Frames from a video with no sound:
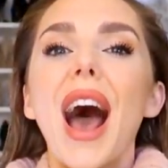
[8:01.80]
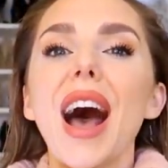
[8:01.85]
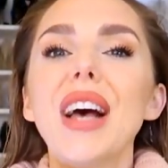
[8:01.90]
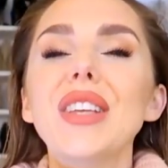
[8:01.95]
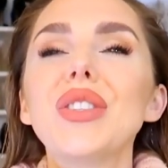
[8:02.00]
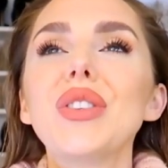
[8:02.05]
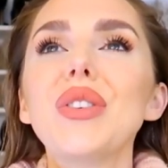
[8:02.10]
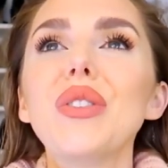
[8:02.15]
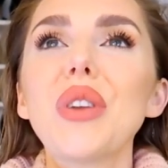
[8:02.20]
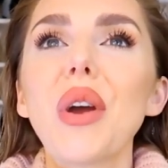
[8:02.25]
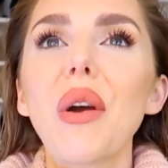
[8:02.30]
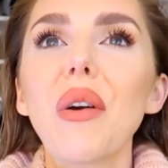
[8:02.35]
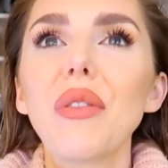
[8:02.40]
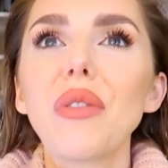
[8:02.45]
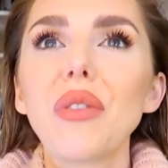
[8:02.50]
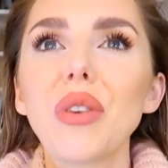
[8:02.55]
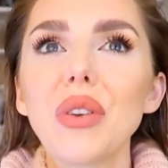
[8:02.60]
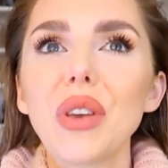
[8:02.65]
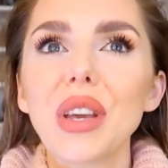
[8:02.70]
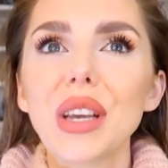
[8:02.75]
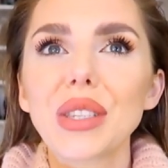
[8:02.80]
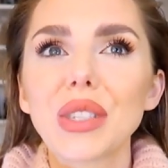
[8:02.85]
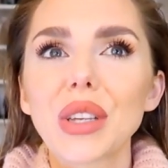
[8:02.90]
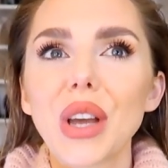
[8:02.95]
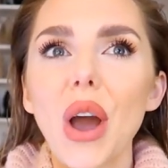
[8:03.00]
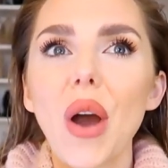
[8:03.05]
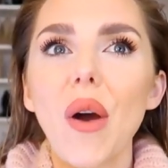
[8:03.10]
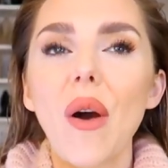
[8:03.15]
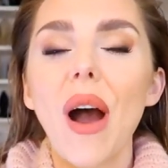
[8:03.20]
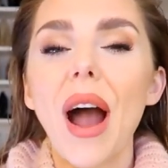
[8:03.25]
as you know, a few years
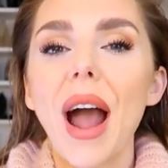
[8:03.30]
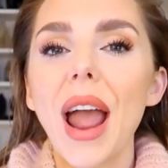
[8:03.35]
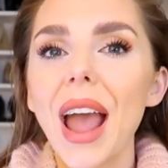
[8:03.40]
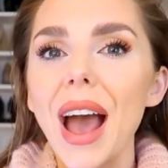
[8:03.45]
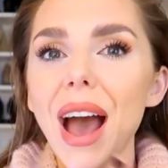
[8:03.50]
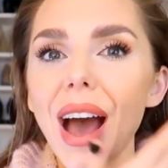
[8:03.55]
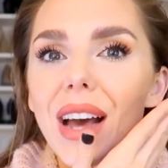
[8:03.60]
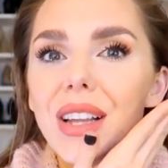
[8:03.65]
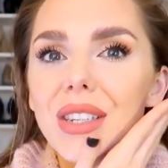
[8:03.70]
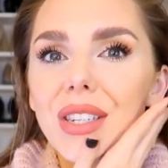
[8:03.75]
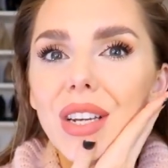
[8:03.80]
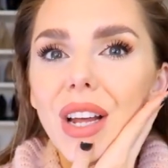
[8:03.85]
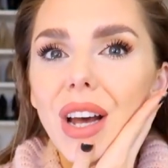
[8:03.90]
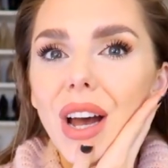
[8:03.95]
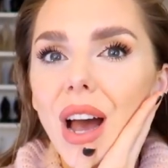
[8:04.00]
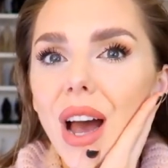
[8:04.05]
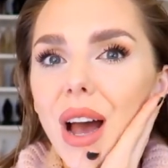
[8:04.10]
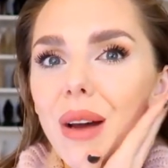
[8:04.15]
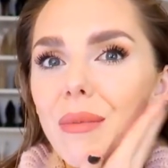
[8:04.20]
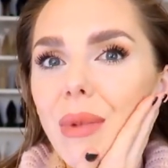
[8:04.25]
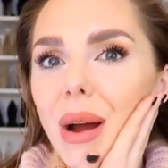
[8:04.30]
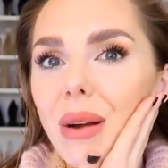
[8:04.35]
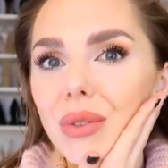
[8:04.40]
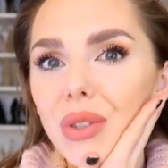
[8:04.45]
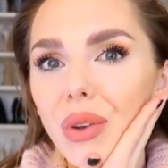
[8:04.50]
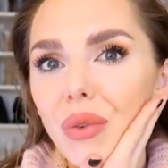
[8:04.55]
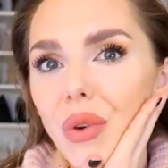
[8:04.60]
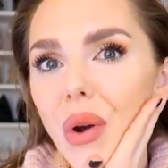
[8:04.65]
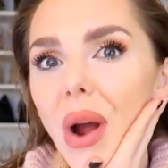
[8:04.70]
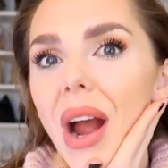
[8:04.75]
ago I had, I
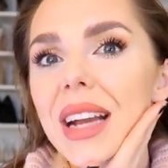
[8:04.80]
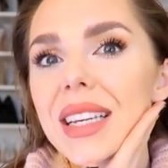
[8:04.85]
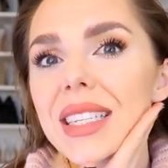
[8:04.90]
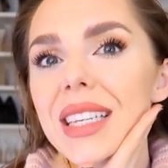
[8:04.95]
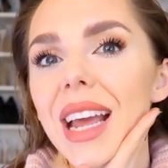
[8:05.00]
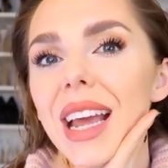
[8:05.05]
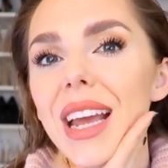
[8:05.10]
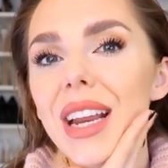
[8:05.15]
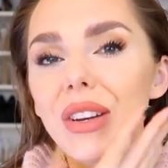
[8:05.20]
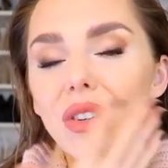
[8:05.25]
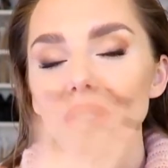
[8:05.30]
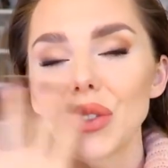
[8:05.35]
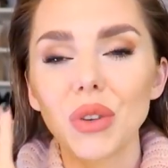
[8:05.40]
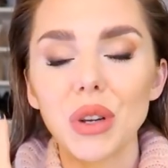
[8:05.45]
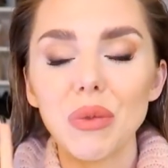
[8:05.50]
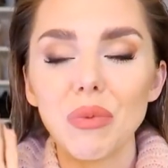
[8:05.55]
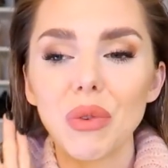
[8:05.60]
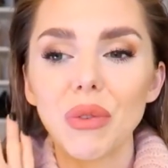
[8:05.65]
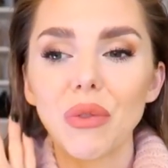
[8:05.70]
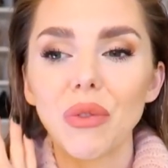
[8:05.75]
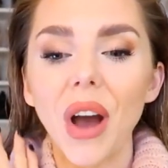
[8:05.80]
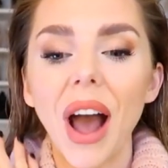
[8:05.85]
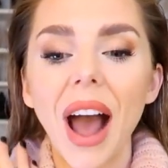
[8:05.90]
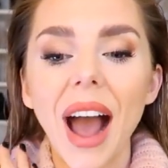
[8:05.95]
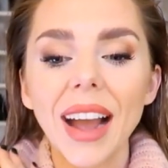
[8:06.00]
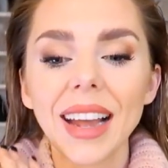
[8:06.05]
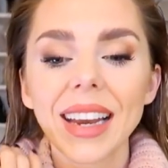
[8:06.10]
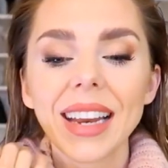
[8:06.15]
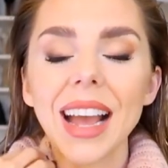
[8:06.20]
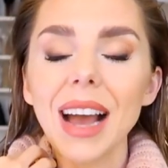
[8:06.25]
was on Roaccutane treatment for
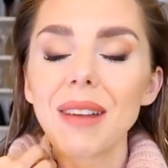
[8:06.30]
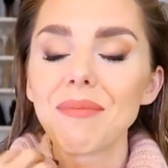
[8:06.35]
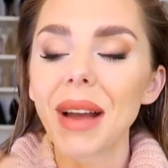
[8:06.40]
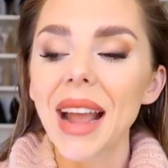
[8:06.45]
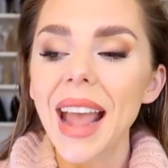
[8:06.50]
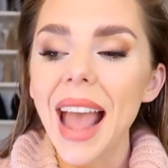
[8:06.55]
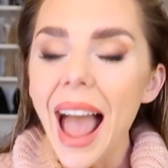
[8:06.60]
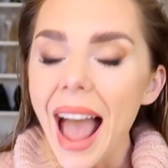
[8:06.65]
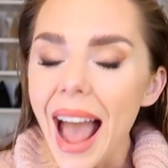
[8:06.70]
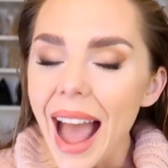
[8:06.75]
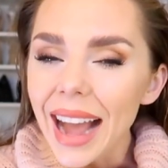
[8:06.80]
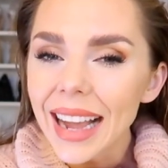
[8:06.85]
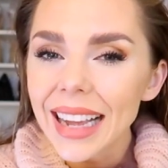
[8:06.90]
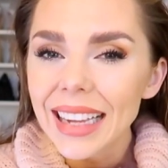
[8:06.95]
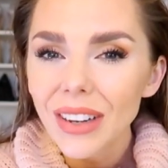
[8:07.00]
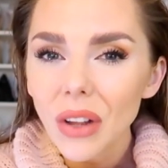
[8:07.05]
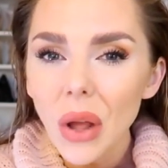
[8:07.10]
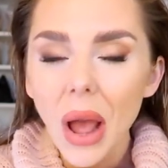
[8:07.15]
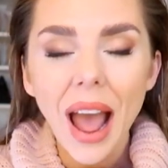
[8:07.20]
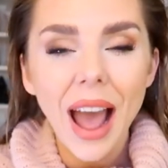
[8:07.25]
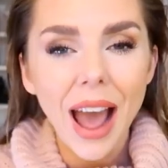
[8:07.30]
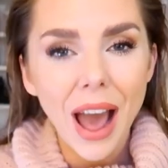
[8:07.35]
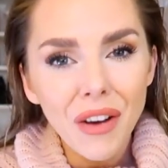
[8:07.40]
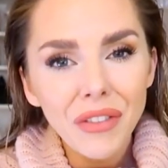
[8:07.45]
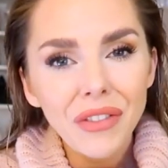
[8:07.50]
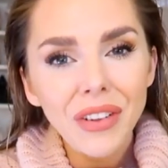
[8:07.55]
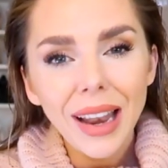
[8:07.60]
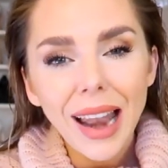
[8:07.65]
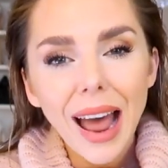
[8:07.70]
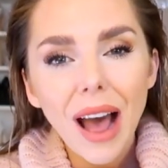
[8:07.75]
acne, and my
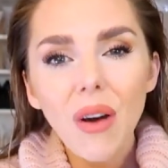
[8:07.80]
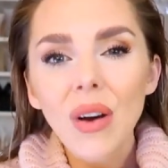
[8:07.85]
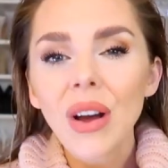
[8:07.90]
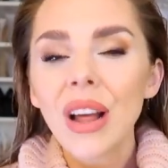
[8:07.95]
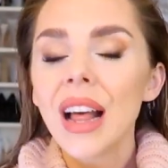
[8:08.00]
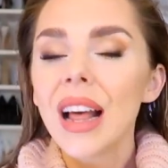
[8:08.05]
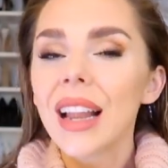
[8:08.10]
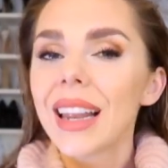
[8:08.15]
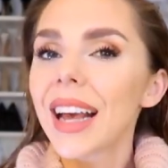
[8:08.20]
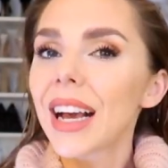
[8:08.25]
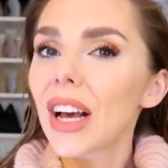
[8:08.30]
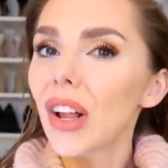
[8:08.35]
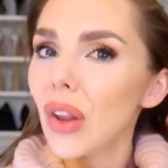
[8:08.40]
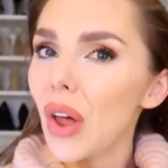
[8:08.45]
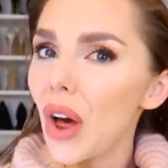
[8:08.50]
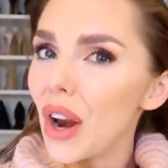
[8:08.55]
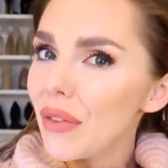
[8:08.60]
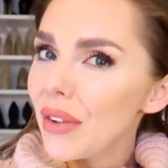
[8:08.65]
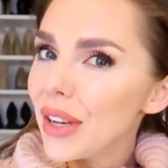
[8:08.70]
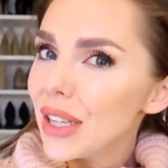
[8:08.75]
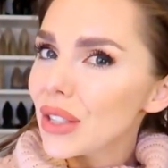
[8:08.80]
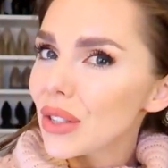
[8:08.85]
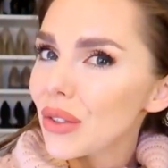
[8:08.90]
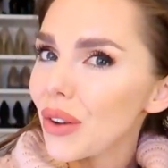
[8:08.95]
hair fell out, like a lot of it.